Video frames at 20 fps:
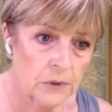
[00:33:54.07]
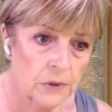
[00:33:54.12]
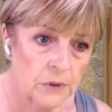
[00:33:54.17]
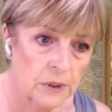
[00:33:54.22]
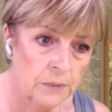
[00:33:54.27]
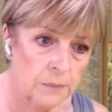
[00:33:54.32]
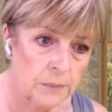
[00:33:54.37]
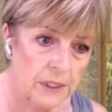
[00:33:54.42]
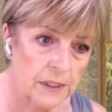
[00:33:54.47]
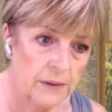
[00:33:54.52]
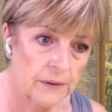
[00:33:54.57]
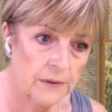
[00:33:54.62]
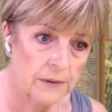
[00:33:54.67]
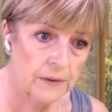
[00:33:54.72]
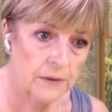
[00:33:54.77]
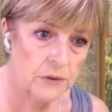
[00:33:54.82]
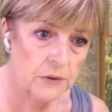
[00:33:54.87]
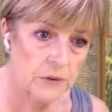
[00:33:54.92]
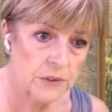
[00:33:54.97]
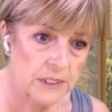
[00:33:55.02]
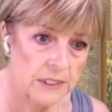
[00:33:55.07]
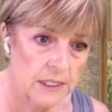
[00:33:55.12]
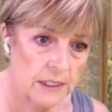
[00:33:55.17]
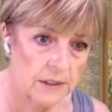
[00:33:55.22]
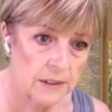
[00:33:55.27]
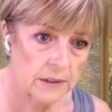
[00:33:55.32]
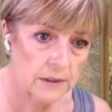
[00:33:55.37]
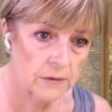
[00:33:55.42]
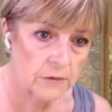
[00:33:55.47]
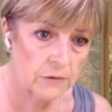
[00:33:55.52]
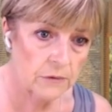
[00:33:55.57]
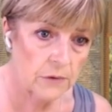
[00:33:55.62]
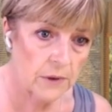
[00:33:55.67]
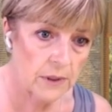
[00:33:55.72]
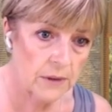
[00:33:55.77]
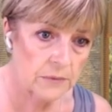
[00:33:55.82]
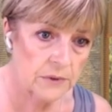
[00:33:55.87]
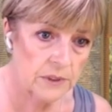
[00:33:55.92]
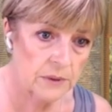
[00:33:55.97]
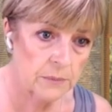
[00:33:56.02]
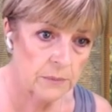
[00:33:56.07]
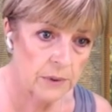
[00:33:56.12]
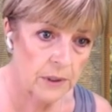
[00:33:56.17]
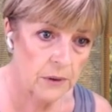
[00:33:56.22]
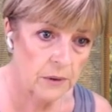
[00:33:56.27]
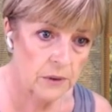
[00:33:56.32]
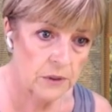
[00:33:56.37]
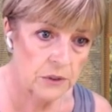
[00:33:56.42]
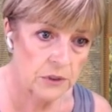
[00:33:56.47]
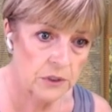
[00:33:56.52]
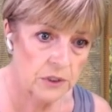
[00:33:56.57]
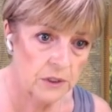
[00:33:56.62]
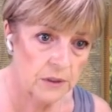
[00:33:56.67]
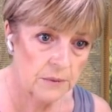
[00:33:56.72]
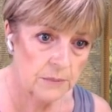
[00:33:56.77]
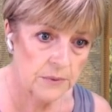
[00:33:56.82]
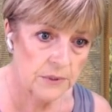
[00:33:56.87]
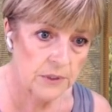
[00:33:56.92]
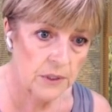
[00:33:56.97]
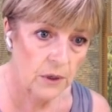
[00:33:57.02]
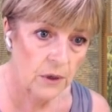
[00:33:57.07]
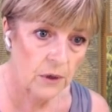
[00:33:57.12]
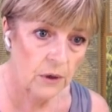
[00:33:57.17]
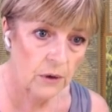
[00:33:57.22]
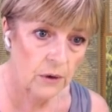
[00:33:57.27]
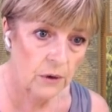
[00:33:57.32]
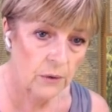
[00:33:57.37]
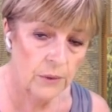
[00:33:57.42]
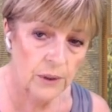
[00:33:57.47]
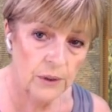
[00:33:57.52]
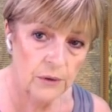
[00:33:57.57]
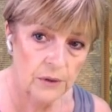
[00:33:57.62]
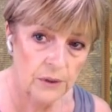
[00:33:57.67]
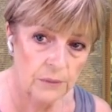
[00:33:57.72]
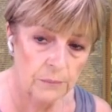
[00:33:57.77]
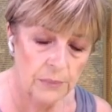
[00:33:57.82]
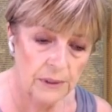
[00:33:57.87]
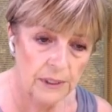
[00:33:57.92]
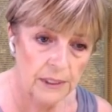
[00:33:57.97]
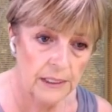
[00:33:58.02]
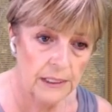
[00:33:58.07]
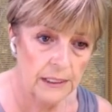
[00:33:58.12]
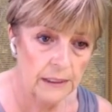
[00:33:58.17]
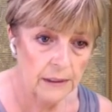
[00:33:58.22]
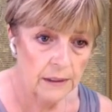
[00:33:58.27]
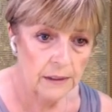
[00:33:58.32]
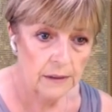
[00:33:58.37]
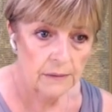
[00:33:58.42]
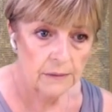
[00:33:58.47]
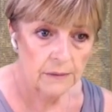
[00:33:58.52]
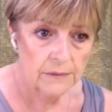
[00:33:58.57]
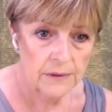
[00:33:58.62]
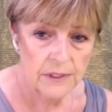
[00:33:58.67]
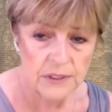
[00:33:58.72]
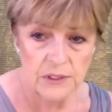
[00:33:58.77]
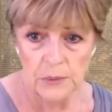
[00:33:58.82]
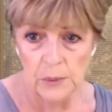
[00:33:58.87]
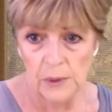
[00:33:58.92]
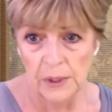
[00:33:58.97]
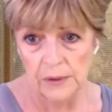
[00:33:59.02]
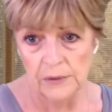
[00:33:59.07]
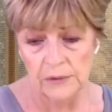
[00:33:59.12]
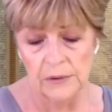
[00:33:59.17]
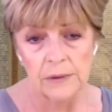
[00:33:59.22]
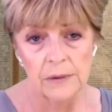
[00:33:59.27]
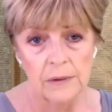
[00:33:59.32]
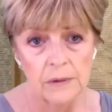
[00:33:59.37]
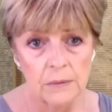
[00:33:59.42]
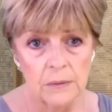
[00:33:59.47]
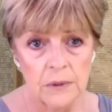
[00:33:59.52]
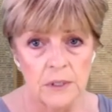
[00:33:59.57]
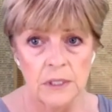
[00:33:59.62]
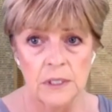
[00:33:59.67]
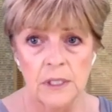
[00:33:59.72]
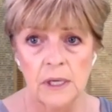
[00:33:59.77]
Could be that you're standing your ground in partnerships, or it could be this word. There's